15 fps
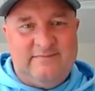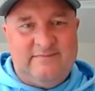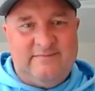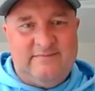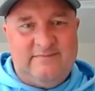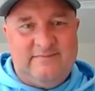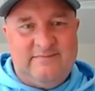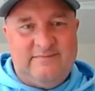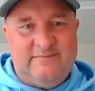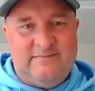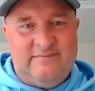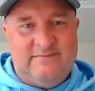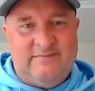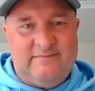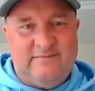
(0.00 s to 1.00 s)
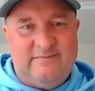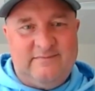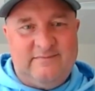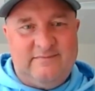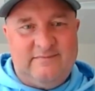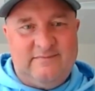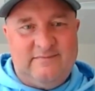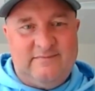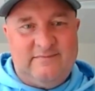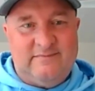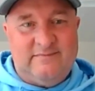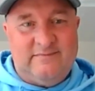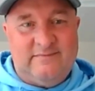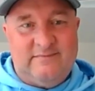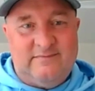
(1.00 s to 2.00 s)

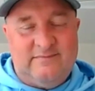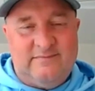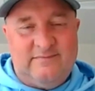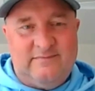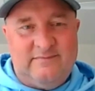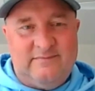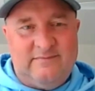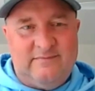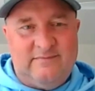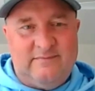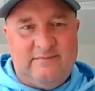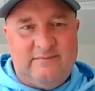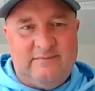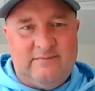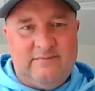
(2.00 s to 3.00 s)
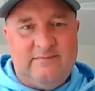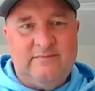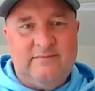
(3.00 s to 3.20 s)
[no speech]